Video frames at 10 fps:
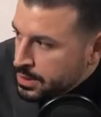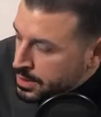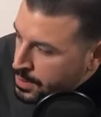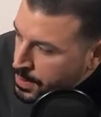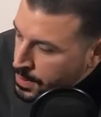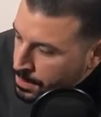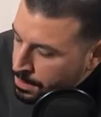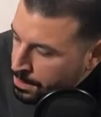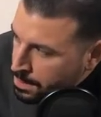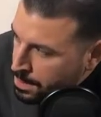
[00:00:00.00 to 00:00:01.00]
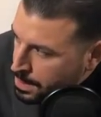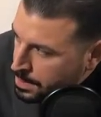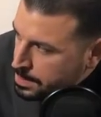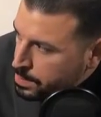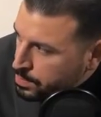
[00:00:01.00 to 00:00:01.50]

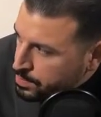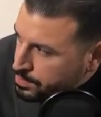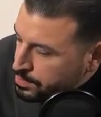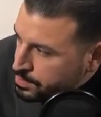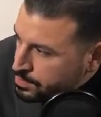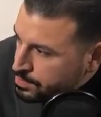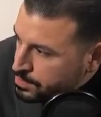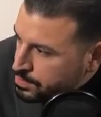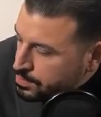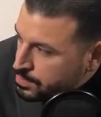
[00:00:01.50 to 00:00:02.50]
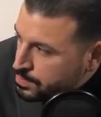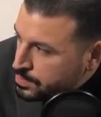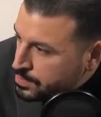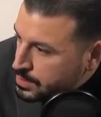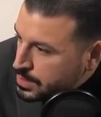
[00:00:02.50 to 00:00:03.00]

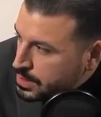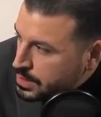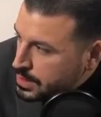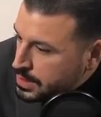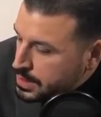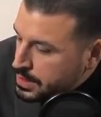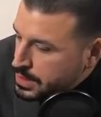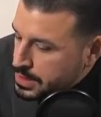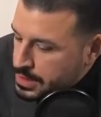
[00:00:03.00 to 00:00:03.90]
No words are spoken by the person on screen.